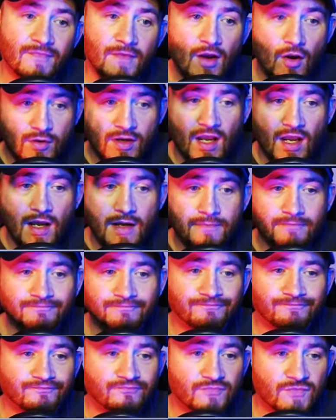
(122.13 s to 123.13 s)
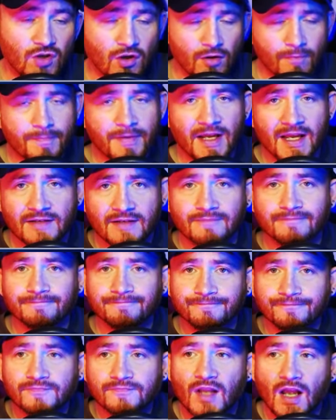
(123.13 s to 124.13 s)
Okay, not bad.
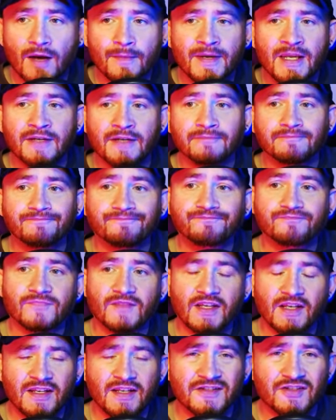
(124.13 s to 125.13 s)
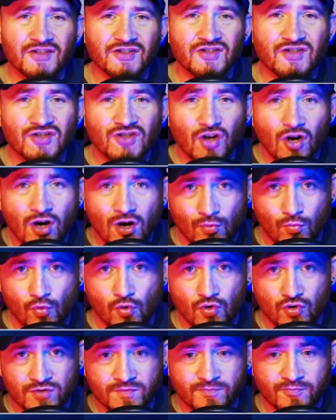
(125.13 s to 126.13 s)
I mean, it is a Star
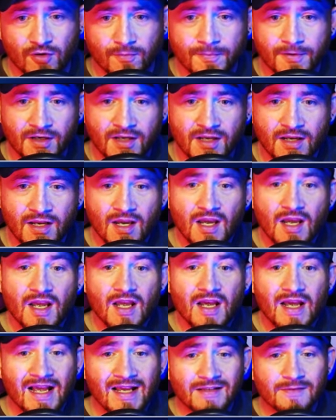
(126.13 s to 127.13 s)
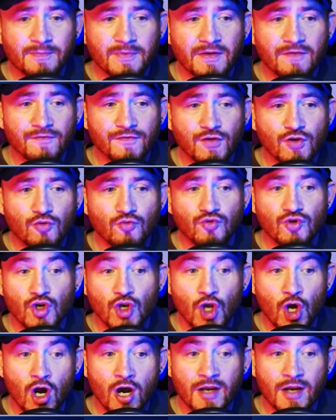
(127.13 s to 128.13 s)
Wars property. Has been viewed
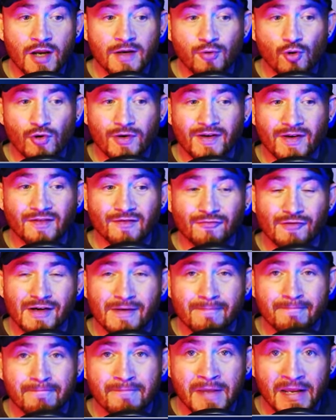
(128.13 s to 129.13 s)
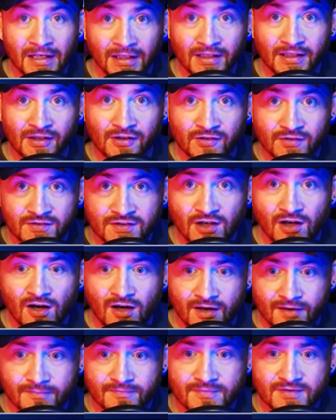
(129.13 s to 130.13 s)
9.3 million
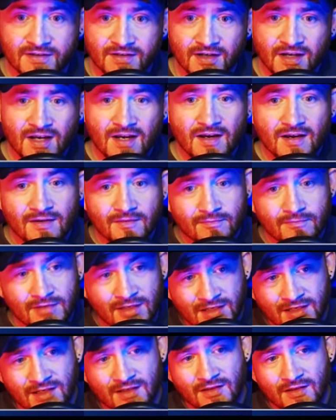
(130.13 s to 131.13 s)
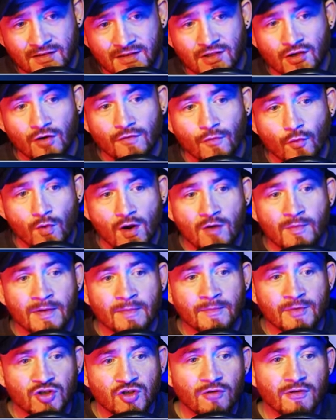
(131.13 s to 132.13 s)
times, meaning that the
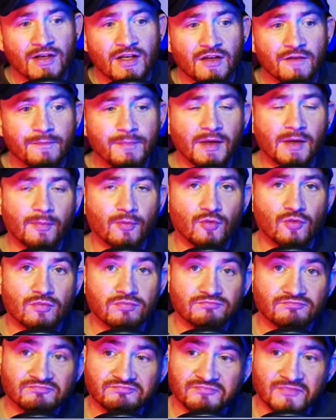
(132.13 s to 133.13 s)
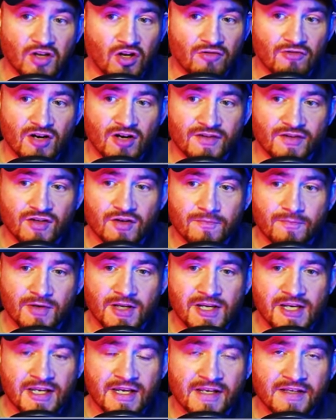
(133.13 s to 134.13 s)
overwhelming majority of people are either
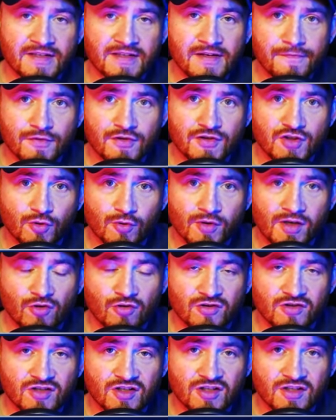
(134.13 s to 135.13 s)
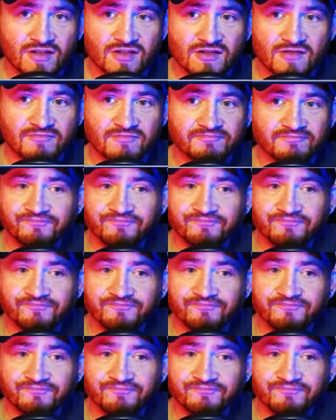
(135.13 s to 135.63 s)
completely indifferent to it or just